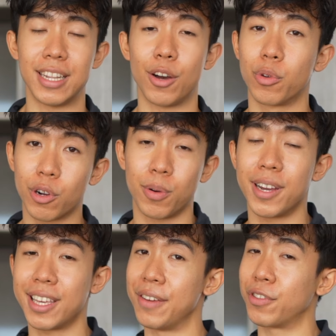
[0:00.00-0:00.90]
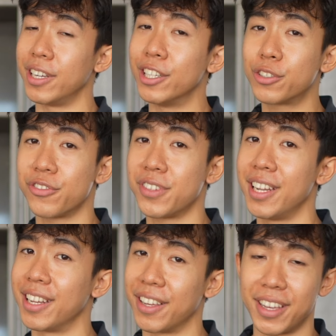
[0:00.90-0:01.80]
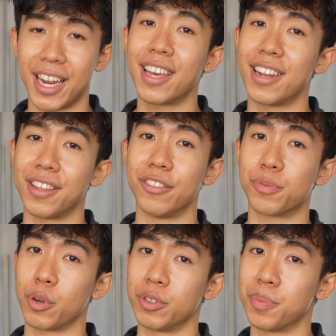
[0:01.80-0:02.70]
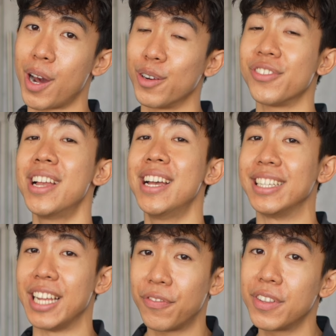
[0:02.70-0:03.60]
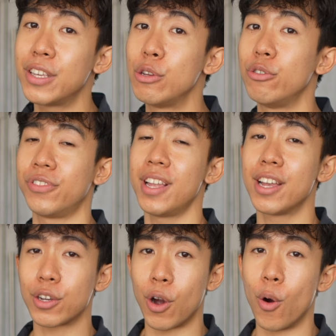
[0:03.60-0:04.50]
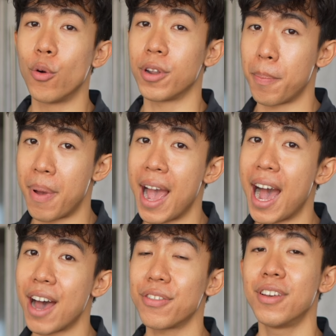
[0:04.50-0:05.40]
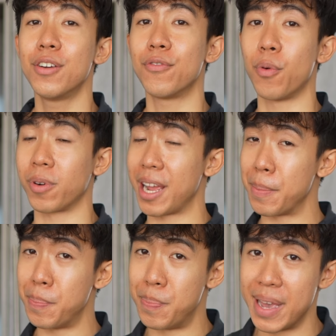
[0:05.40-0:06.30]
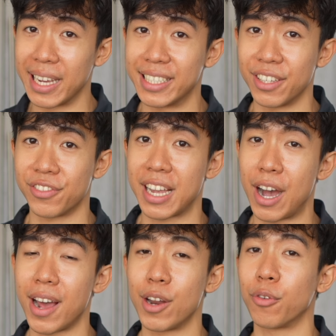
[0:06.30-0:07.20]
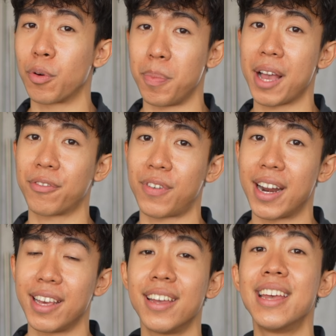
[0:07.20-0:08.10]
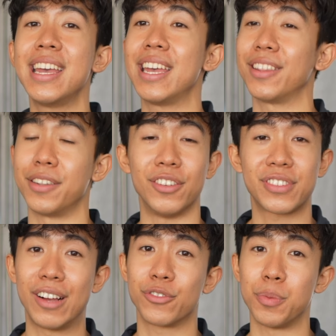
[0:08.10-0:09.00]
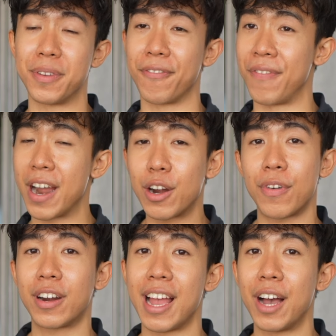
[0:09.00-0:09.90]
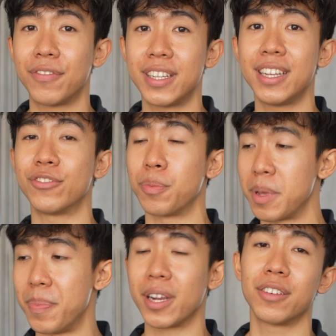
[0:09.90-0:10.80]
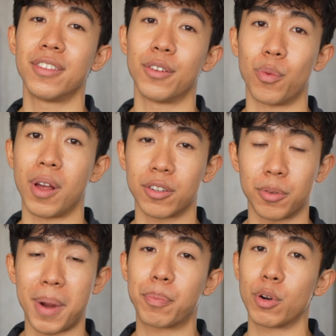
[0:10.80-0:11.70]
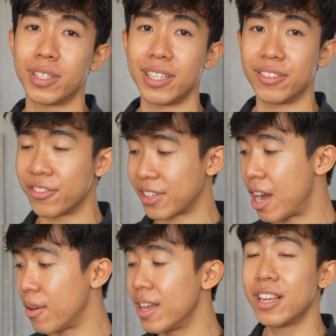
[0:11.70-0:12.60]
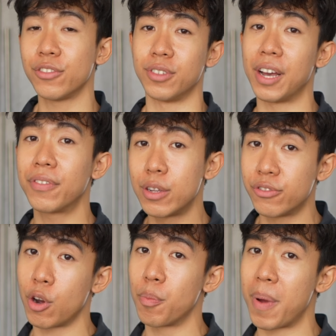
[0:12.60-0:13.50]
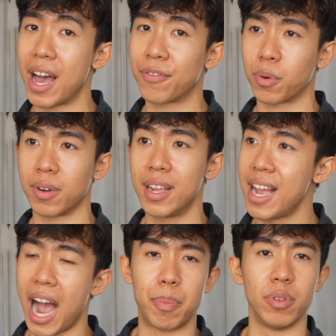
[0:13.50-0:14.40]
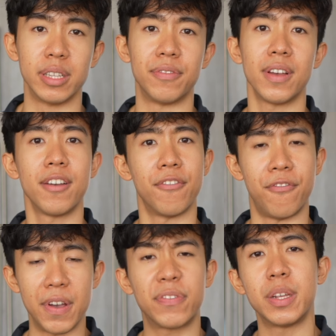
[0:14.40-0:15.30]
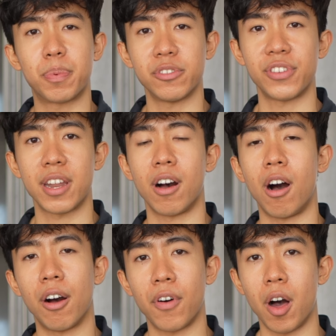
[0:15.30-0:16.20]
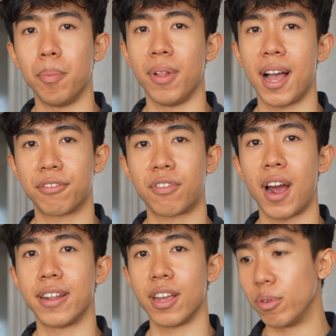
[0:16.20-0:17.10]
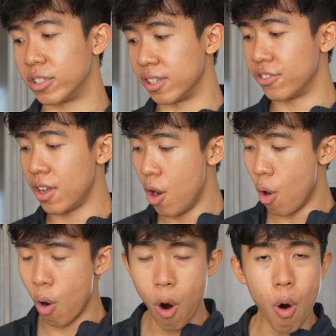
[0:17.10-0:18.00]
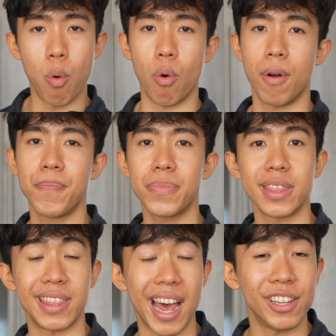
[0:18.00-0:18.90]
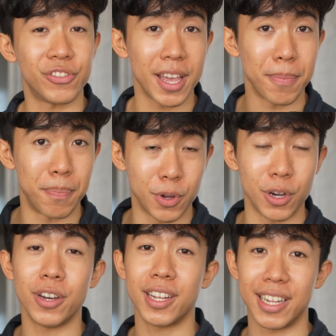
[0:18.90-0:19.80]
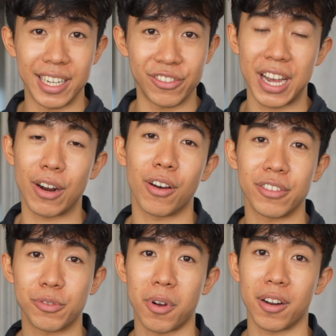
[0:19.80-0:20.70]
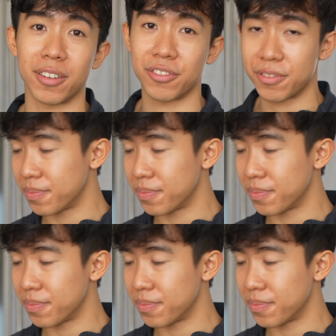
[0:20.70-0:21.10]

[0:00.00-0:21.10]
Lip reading: Now, real quick, if you're interested in getting any of these protein powders, definitely use code PATH for a big discount. I know for Black Friday, the discount's gonna be very, very hefty. It's gonna be bigger than the regular MyProtein discount. So definitely use code PATH for, I believe, 50% off on Black Friday, which is, whew, that is a good discount on these products.